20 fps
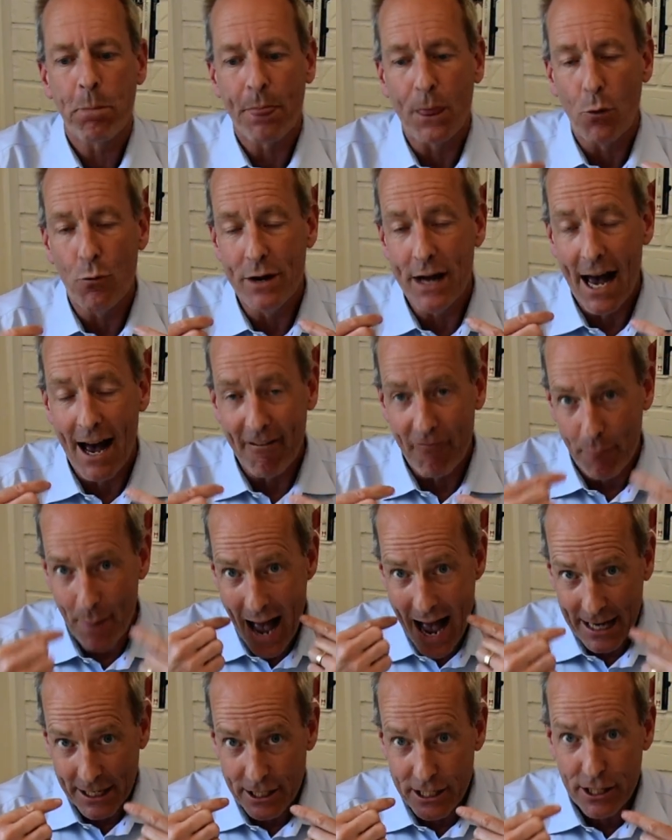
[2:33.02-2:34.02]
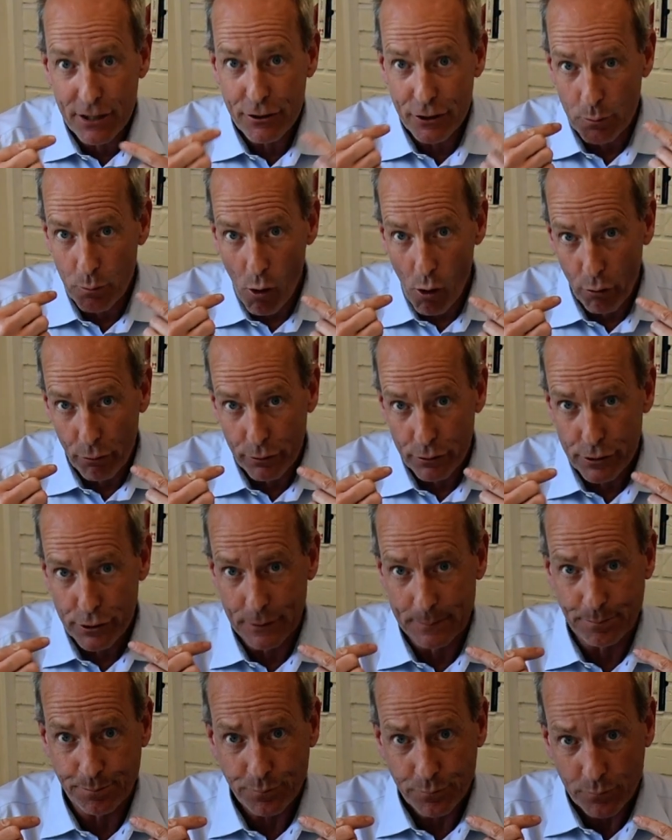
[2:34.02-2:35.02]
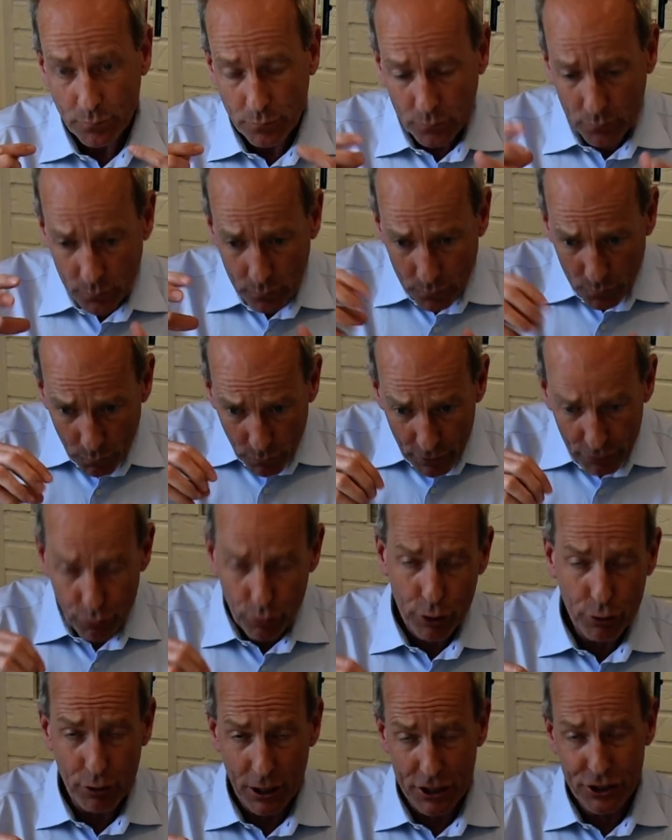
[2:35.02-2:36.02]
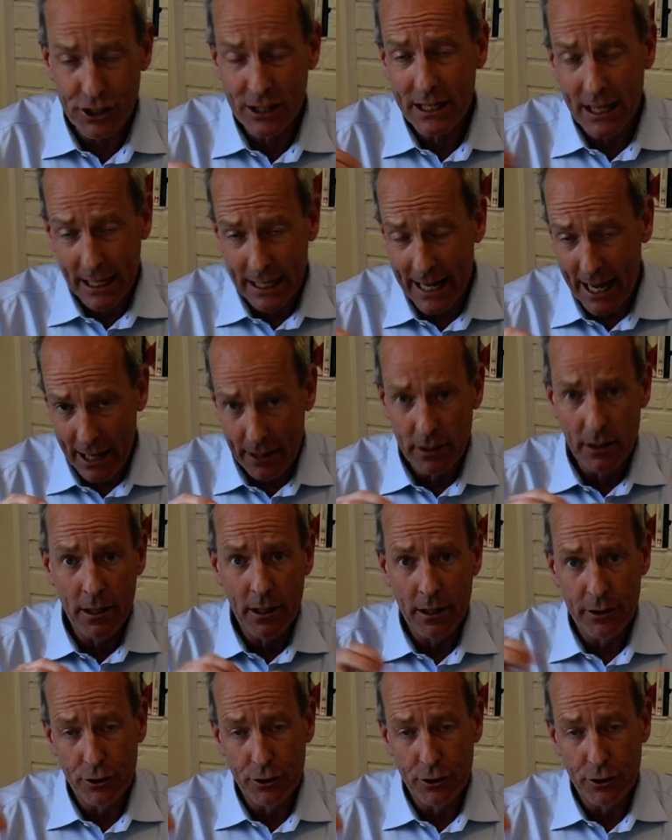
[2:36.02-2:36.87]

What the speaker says: We have back teeth, the molars, for crushing, again,